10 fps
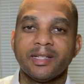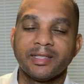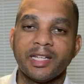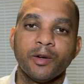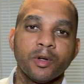
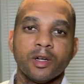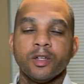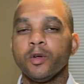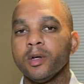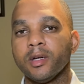Today we're going to
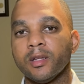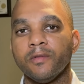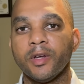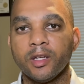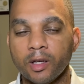do another
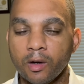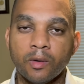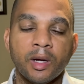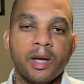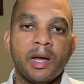
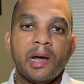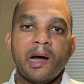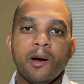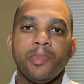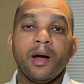video
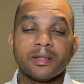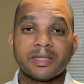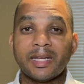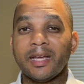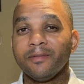about
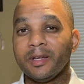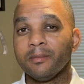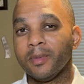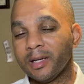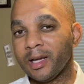saving money.